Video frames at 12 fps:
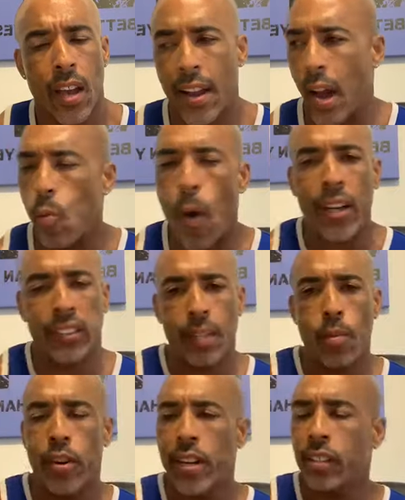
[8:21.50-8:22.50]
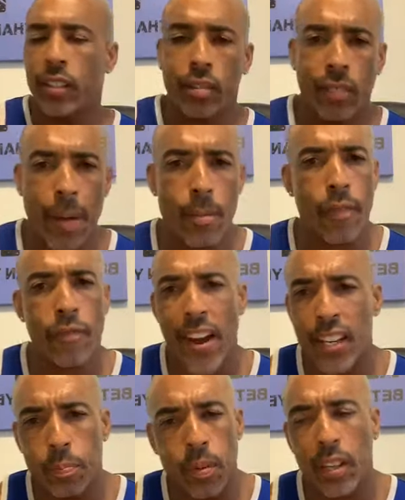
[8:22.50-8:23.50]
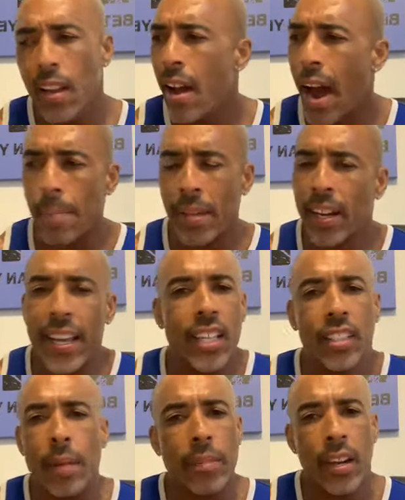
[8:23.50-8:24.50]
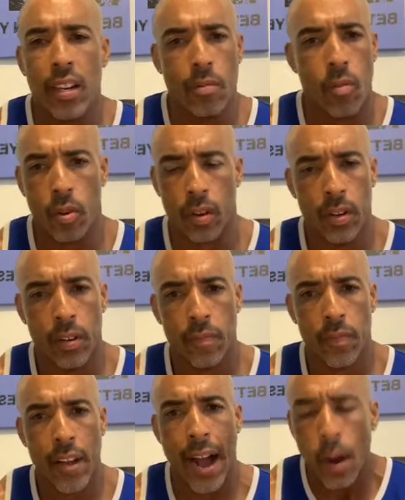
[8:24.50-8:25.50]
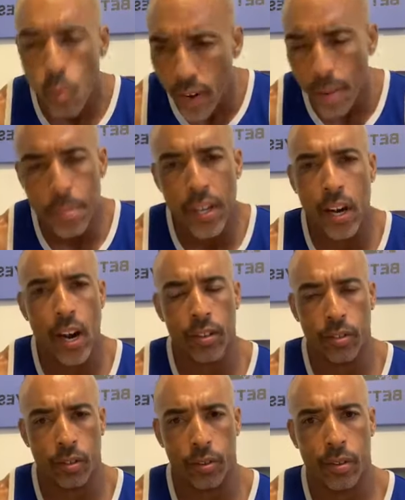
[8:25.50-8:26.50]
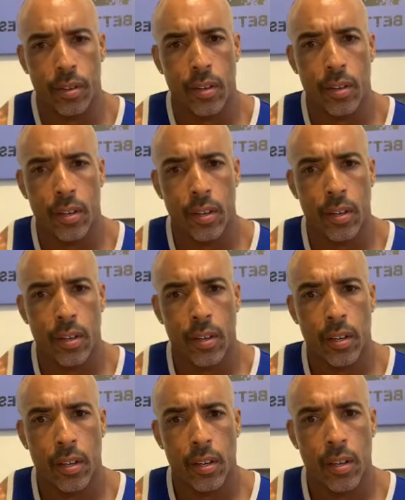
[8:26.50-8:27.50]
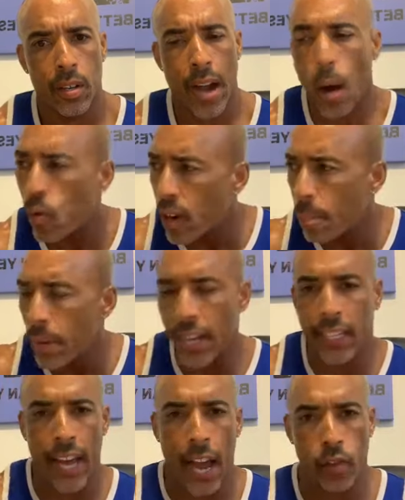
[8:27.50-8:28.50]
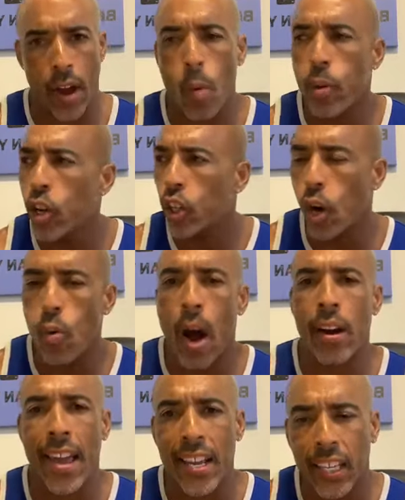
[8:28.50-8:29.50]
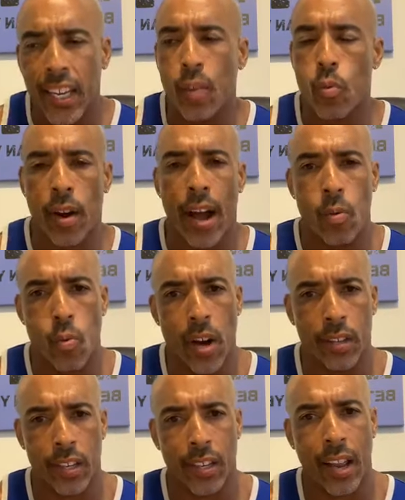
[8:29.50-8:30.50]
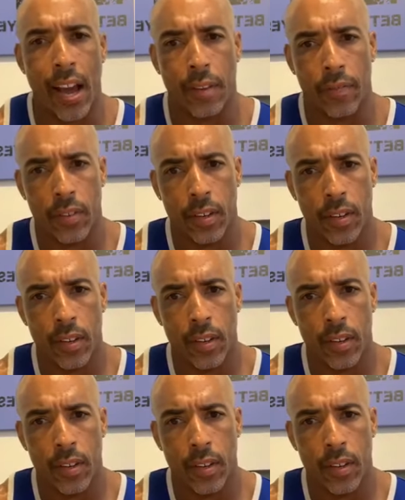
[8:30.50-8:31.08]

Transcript: And I watch them on Instagram or Facebook. I'm not going to accept that anymore. I want to be a hunter. I want to be a gatherer. I want to go out and get what I want in life.